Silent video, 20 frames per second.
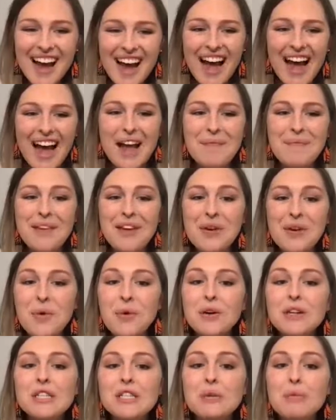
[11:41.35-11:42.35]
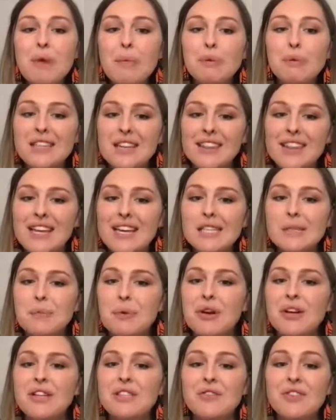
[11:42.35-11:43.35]
In order to represent the
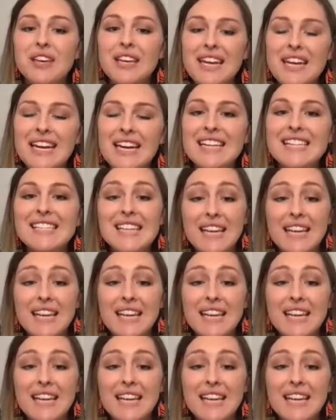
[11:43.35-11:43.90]
experience of Canadians